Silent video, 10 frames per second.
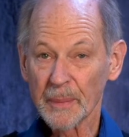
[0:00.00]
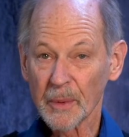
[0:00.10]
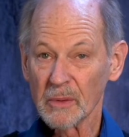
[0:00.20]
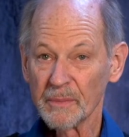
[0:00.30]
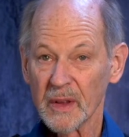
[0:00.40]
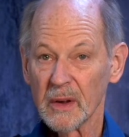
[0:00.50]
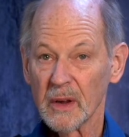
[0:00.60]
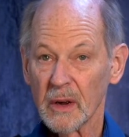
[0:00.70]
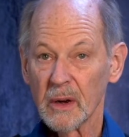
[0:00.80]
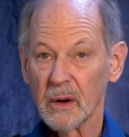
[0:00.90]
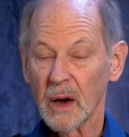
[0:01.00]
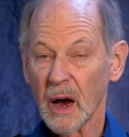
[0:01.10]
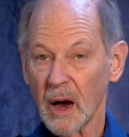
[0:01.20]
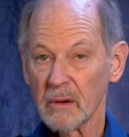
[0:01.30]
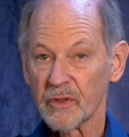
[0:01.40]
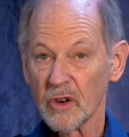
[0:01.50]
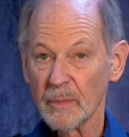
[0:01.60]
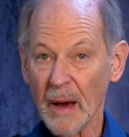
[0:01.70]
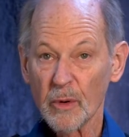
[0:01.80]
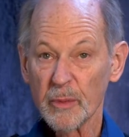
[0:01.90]
then say it to people
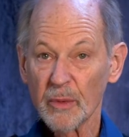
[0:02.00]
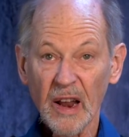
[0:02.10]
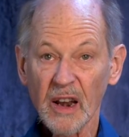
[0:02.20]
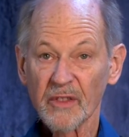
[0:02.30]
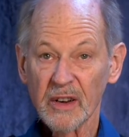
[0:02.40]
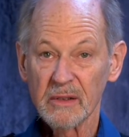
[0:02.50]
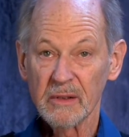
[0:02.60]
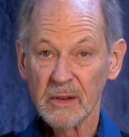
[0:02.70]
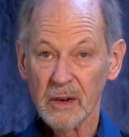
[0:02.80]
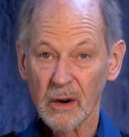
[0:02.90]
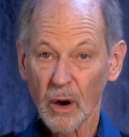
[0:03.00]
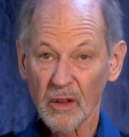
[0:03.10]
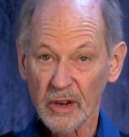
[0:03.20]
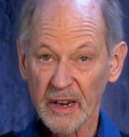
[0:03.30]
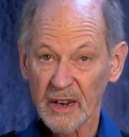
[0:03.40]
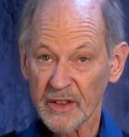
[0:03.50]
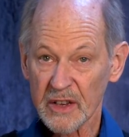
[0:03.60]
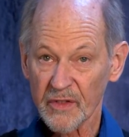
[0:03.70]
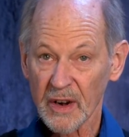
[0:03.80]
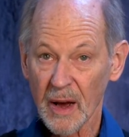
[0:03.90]
for whom that would be relevant, who are
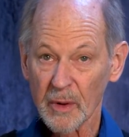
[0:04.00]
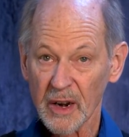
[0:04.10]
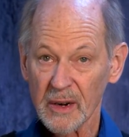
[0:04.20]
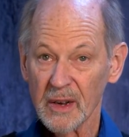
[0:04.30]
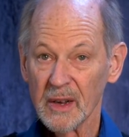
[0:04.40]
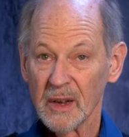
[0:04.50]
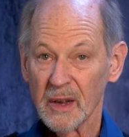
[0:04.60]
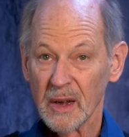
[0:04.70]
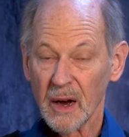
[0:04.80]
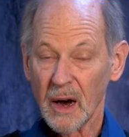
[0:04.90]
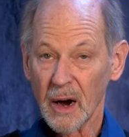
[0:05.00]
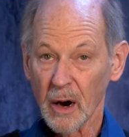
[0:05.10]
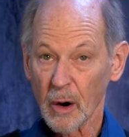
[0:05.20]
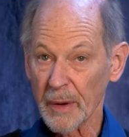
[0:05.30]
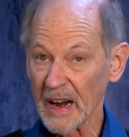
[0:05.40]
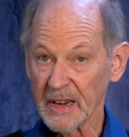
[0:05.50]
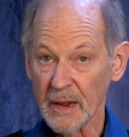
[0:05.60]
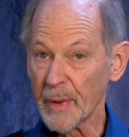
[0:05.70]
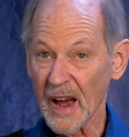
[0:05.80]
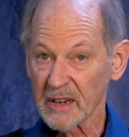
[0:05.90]
looking at this phenomenon
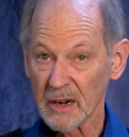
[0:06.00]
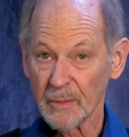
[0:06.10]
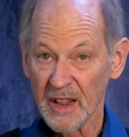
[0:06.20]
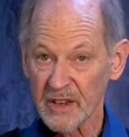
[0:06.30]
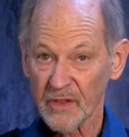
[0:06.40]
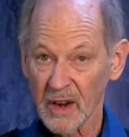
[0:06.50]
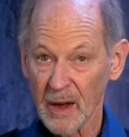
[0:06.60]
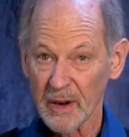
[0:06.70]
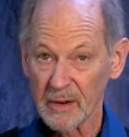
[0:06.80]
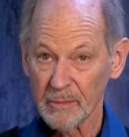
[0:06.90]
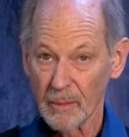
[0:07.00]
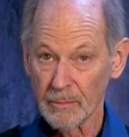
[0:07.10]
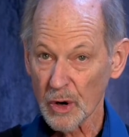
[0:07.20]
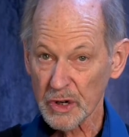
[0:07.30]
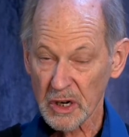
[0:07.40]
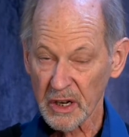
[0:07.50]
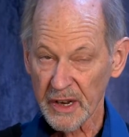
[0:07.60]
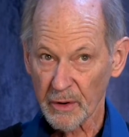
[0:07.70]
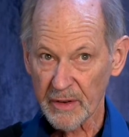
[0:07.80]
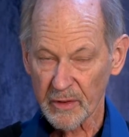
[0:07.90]
or impacted by this phenomenon
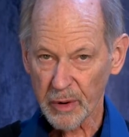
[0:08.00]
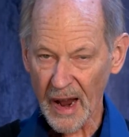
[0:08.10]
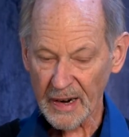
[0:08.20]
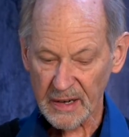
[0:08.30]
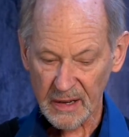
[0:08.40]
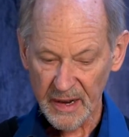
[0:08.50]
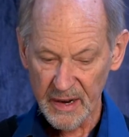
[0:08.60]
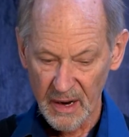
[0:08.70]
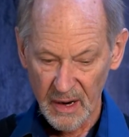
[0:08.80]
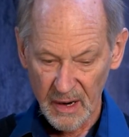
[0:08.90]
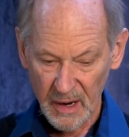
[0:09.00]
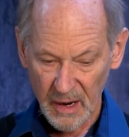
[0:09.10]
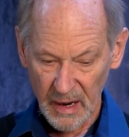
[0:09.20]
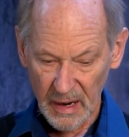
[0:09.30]
emotionally or even practically.